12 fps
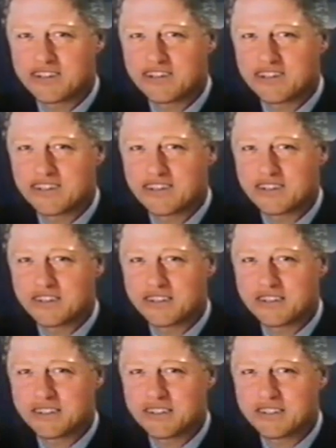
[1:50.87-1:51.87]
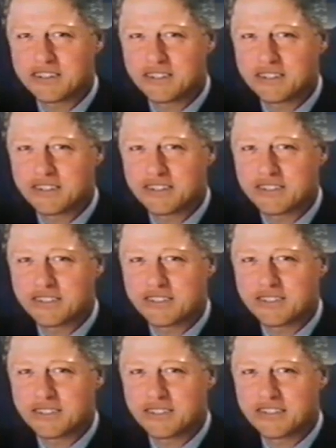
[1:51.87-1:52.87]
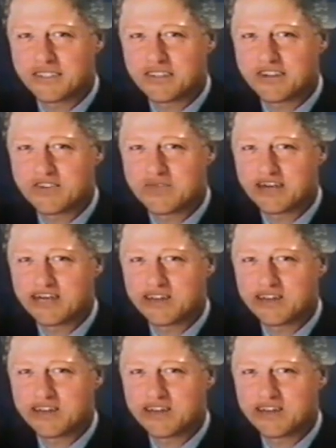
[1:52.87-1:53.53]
(silent)